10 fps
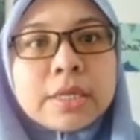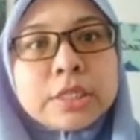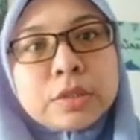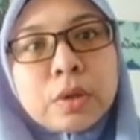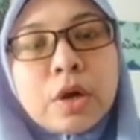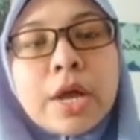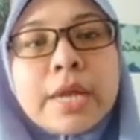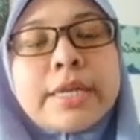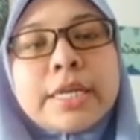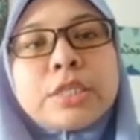So
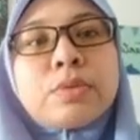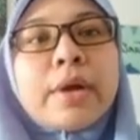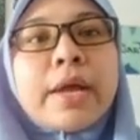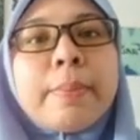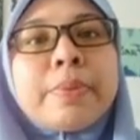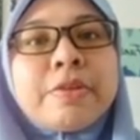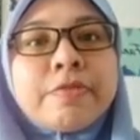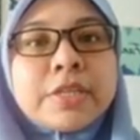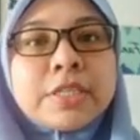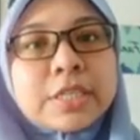that's why
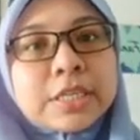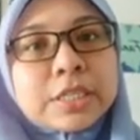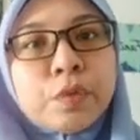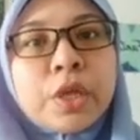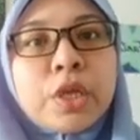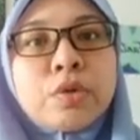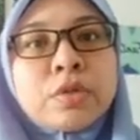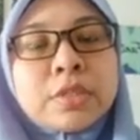prefixes we use